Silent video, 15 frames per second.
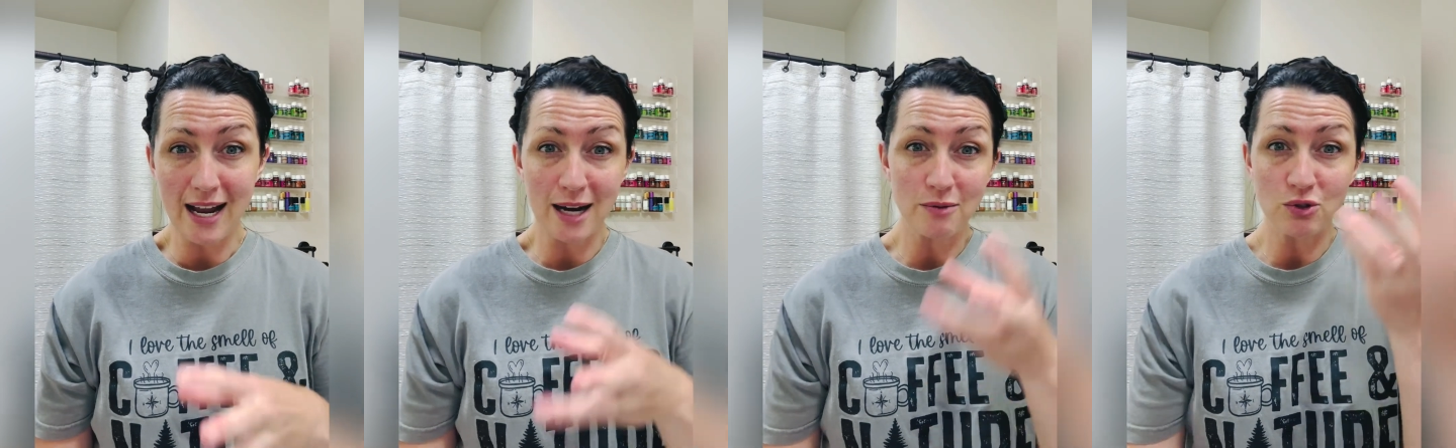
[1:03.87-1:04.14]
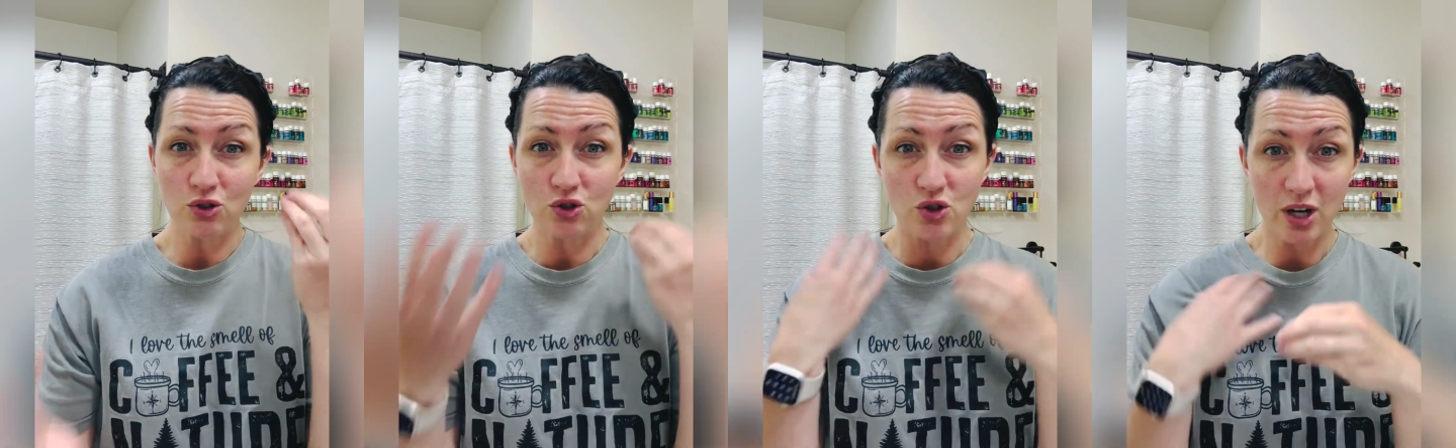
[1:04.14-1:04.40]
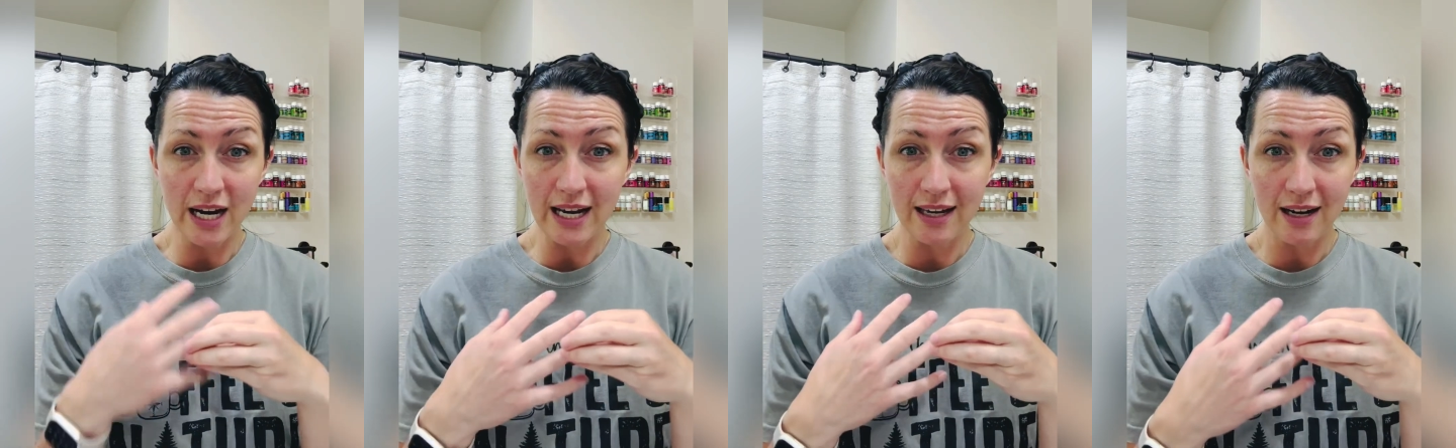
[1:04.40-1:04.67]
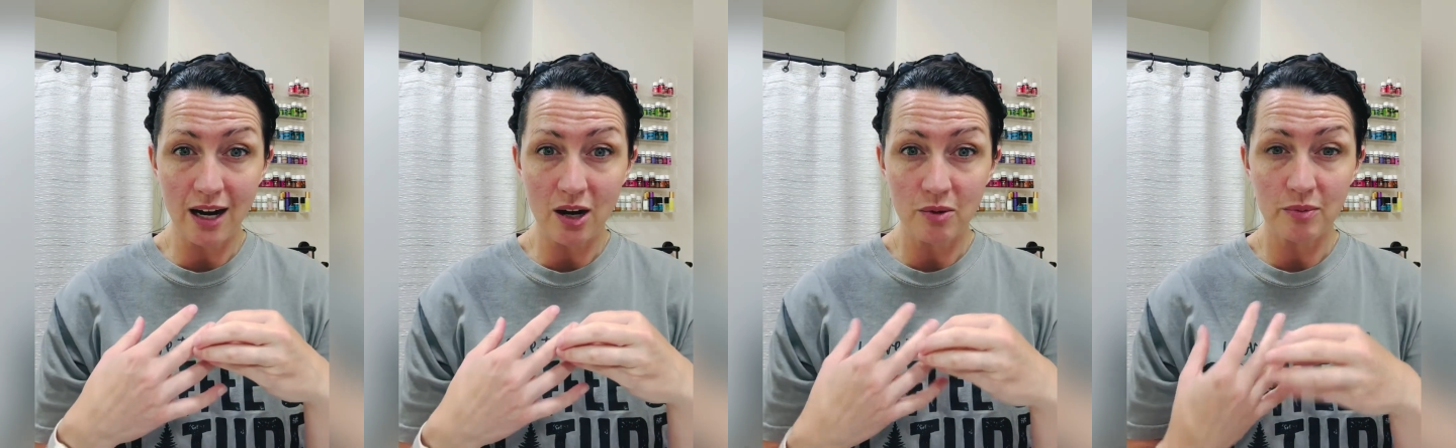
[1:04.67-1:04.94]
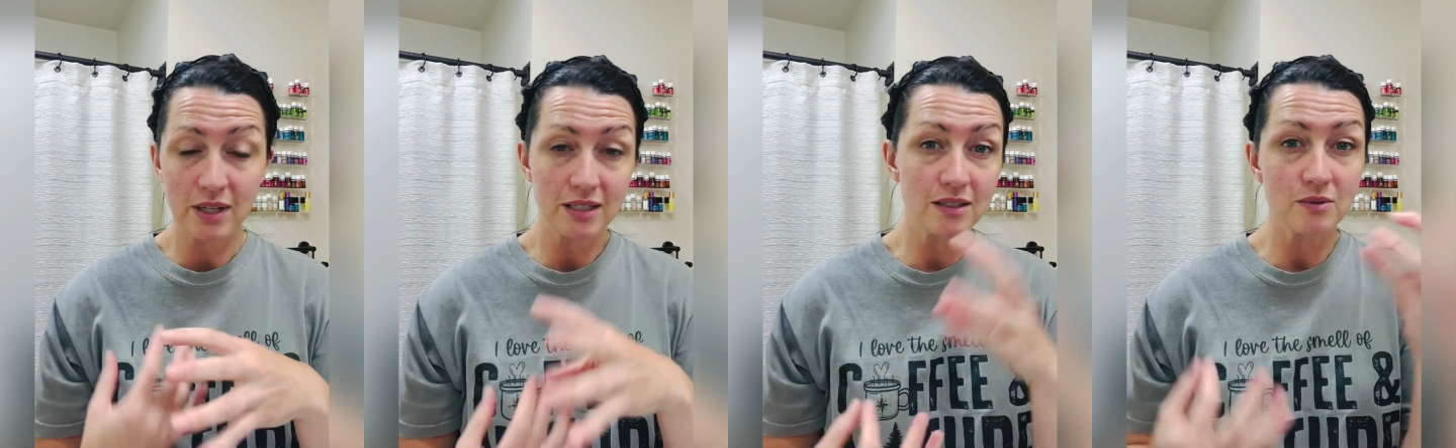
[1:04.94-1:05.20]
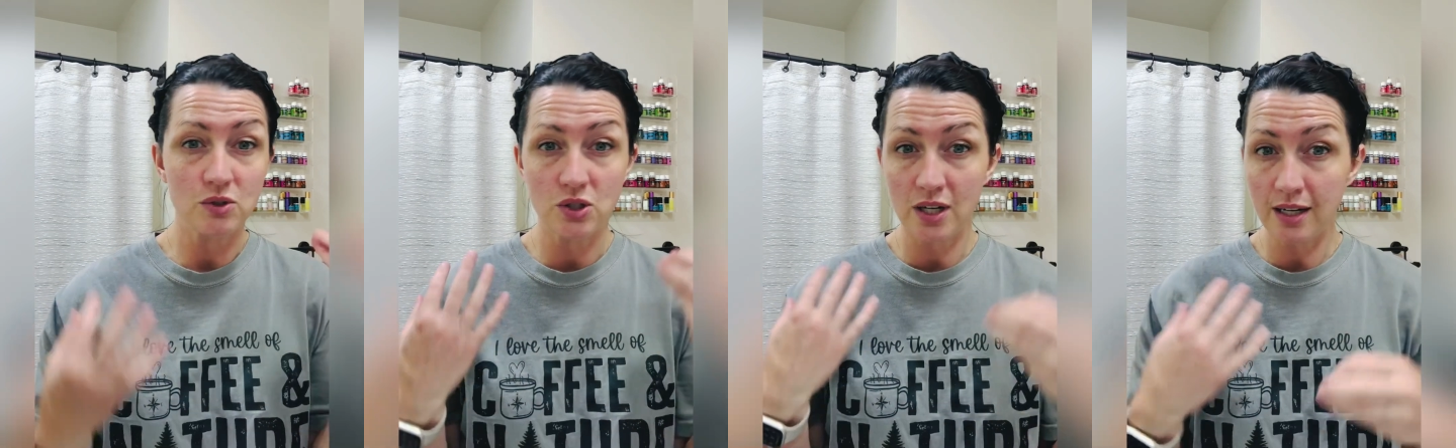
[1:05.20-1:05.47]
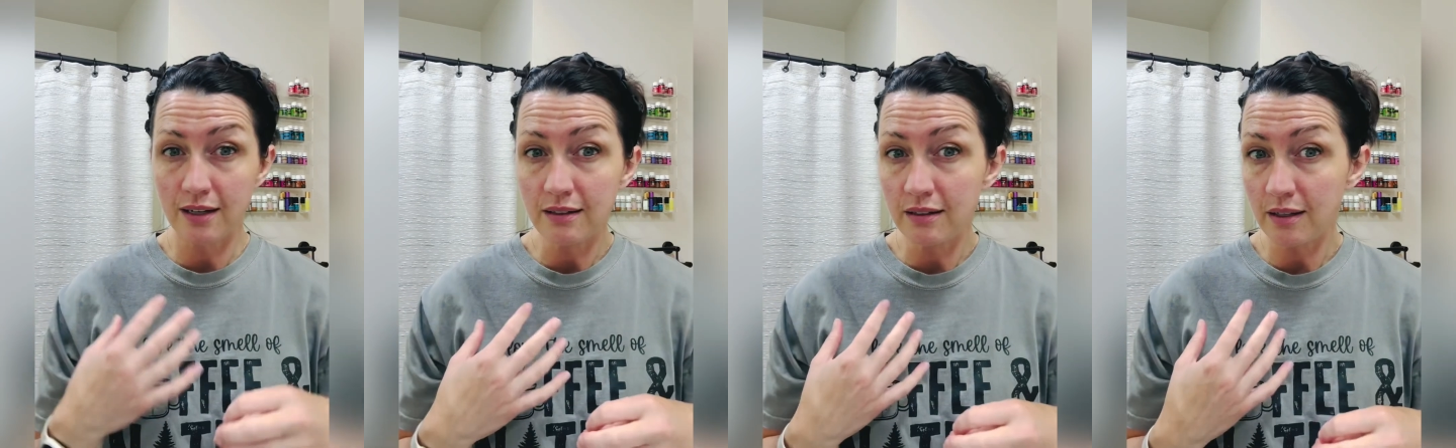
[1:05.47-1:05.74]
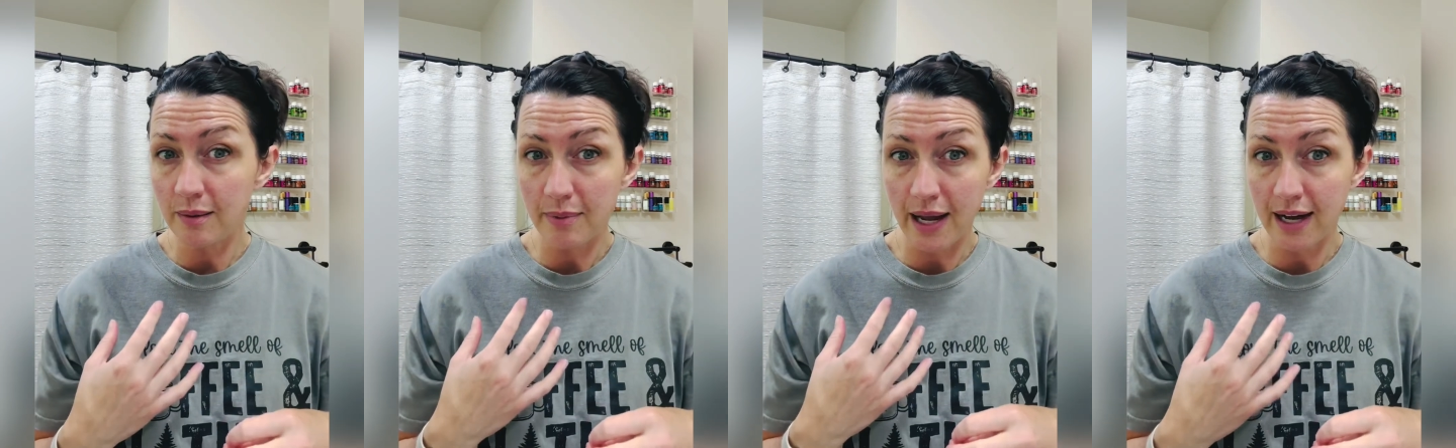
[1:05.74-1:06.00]
I was drying it out because I was trying to
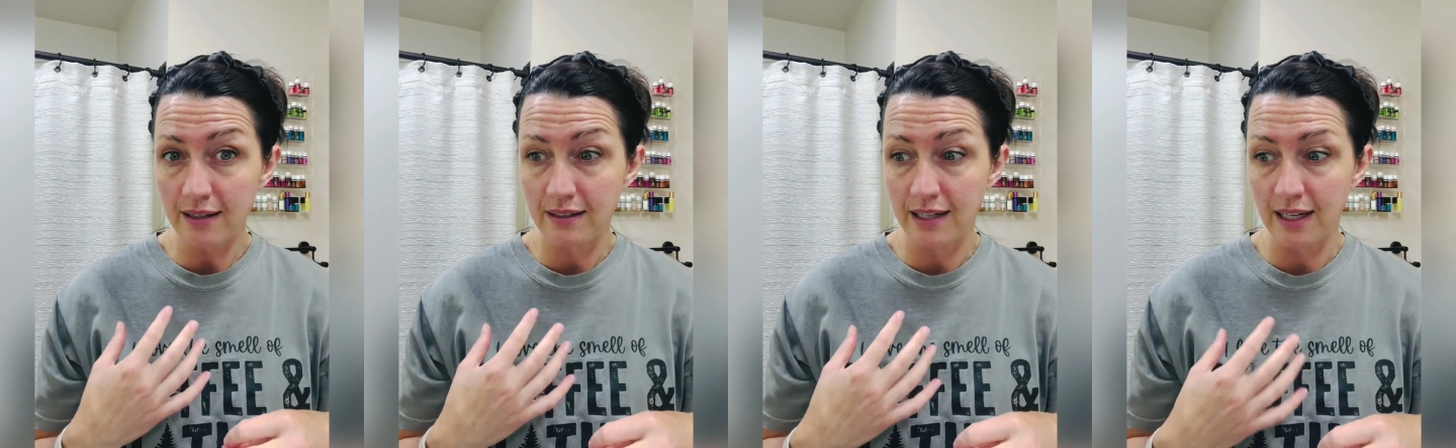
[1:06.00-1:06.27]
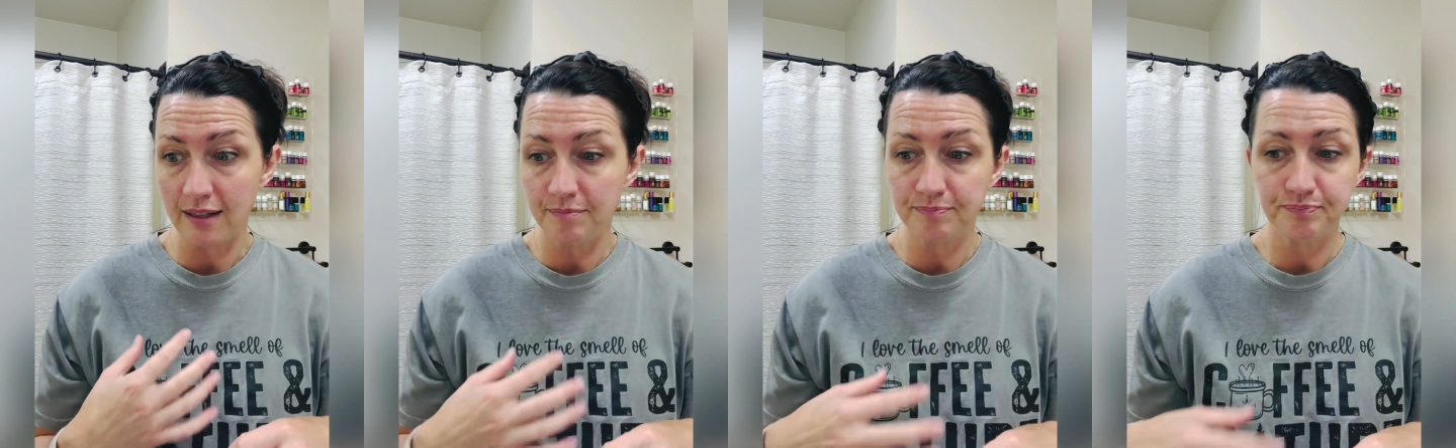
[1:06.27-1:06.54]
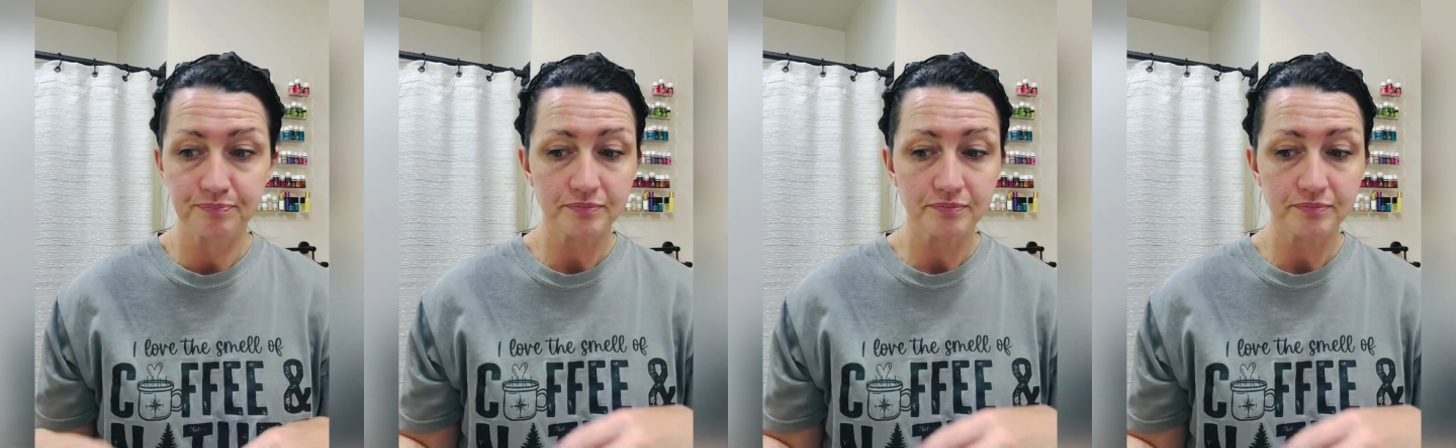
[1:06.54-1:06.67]
clear up acne.